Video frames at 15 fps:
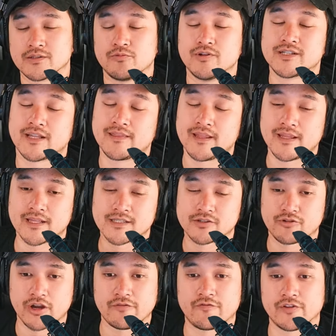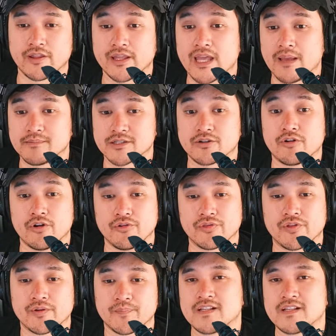which I think is great for the game's growth.